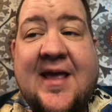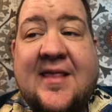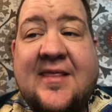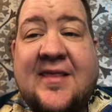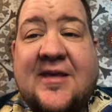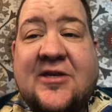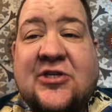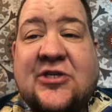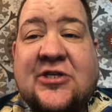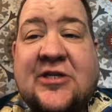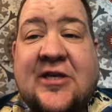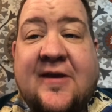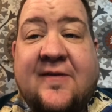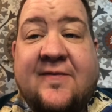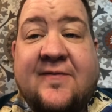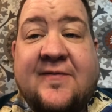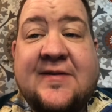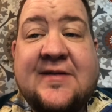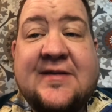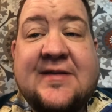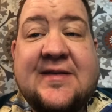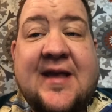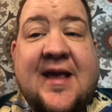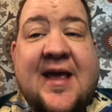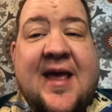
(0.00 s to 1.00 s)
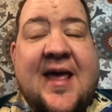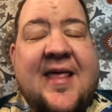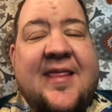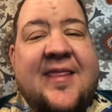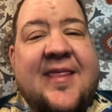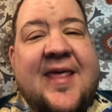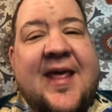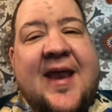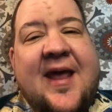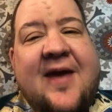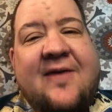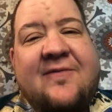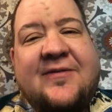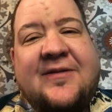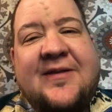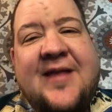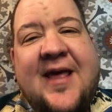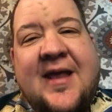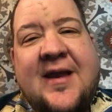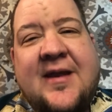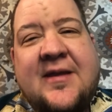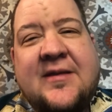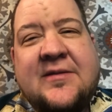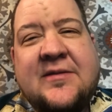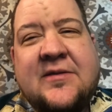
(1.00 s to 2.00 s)
the shifts that have
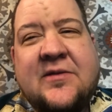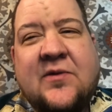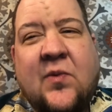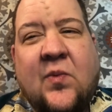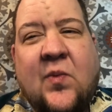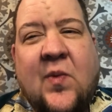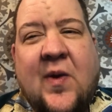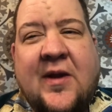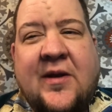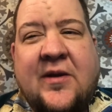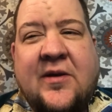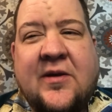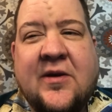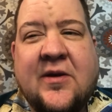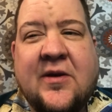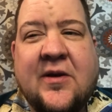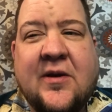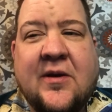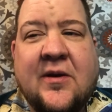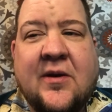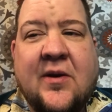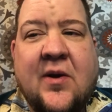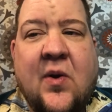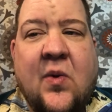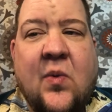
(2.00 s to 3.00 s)
led us to wonder,